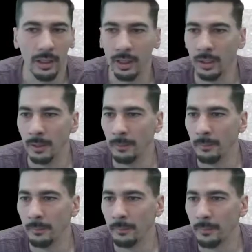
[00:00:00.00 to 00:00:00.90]

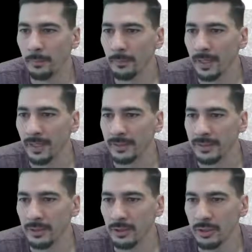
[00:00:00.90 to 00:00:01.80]
Um,
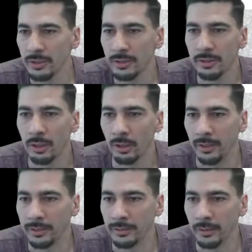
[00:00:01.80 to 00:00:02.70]
extensions are
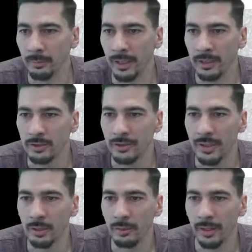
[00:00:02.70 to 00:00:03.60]
easily managed
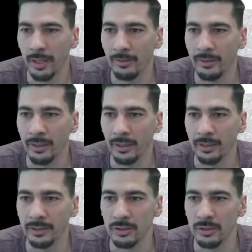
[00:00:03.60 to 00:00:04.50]
now. They have the
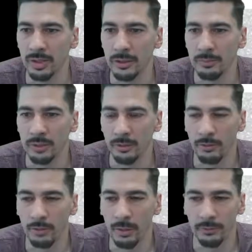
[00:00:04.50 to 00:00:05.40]
extension option
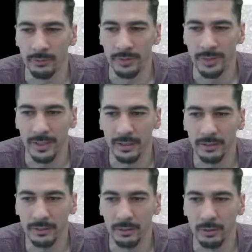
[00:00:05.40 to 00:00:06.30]
thrown off to the
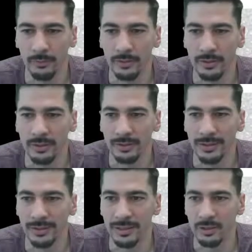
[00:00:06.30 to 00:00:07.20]
side, so if there are certain
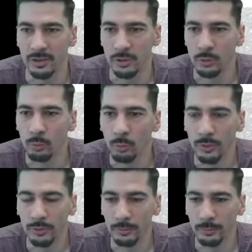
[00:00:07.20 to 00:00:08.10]
extensions you
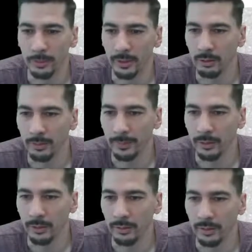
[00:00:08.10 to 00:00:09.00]
want to appear up
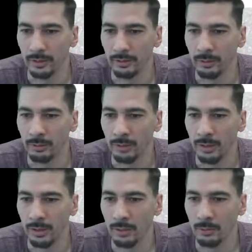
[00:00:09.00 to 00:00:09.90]
here that, you know,
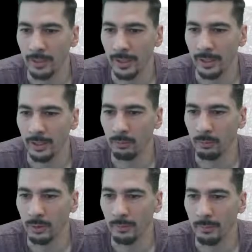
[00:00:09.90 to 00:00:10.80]
okay, I
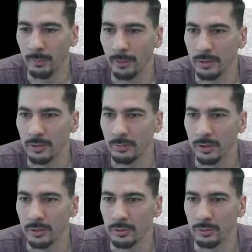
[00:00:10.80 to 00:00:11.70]
want my
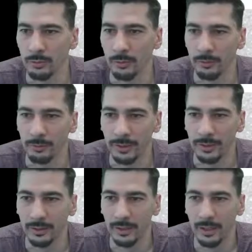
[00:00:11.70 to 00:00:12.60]
picture-in-picture tool thrown
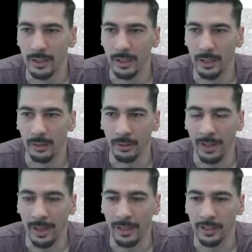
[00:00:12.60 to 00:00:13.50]
in, I can
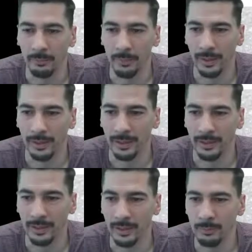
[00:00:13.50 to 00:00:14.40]
add it back in.
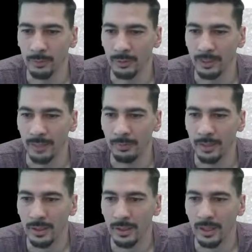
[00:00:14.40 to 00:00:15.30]
At any point in time,
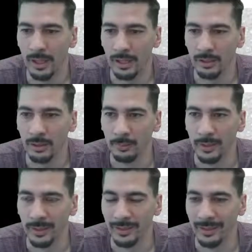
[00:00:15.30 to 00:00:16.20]
I can
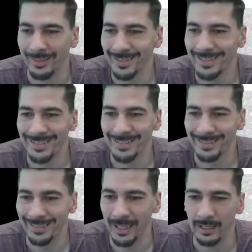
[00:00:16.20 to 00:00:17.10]
unpin it. Now, this isn't
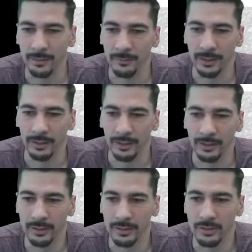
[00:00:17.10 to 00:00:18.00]
deactivating it.
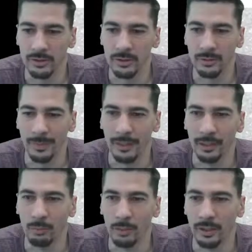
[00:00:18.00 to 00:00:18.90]
This is just making
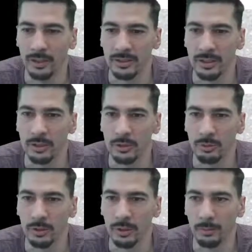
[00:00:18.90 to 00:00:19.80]
it where it's not
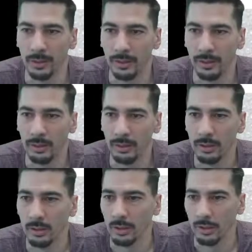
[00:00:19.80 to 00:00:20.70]
showing up
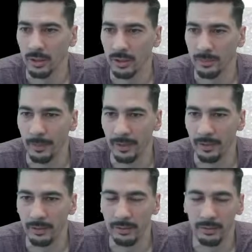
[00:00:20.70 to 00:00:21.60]
across my
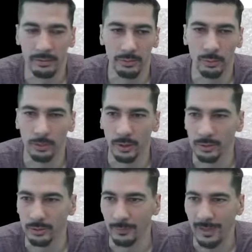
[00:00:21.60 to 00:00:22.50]
toolbar.
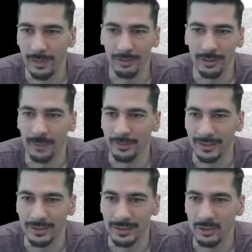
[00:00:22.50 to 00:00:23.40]
So if I have a lot of
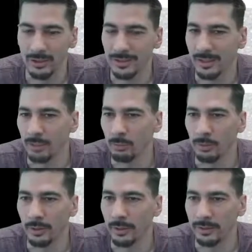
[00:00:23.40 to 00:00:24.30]
extensions and I don't
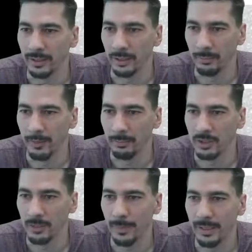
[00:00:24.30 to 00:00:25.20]
want it taking up that
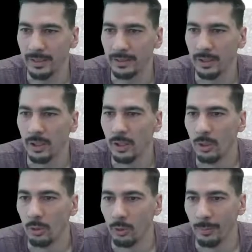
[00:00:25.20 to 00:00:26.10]
much space,
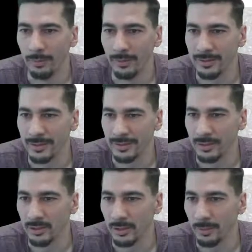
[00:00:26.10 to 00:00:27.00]
or maybe there's
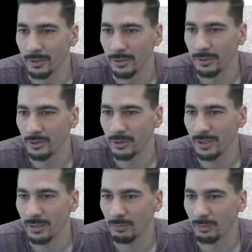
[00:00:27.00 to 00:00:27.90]
extensions up here that just
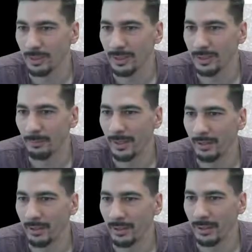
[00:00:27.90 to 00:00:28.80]
kind of run in the
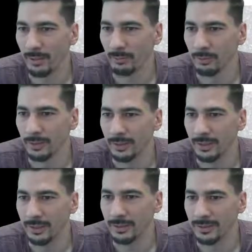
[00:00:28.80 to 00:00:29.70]
background, I don't really
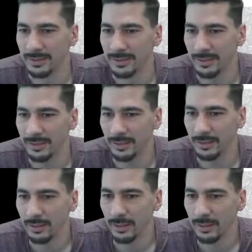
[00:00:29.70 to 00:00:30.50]
need to see it,